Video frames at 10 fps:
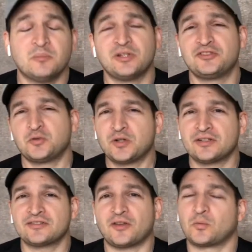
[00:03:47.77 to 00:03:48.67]
Please join
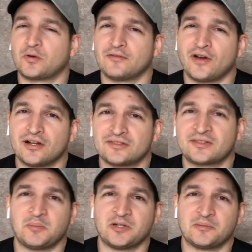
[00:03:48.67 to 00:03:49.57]
us on one of ours
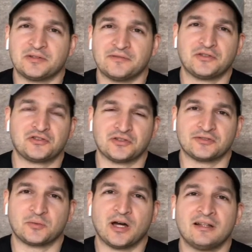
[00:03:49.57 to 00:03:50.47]
coming up in the future
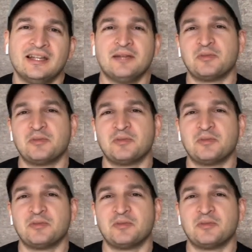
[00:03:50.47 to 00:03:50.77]
as well.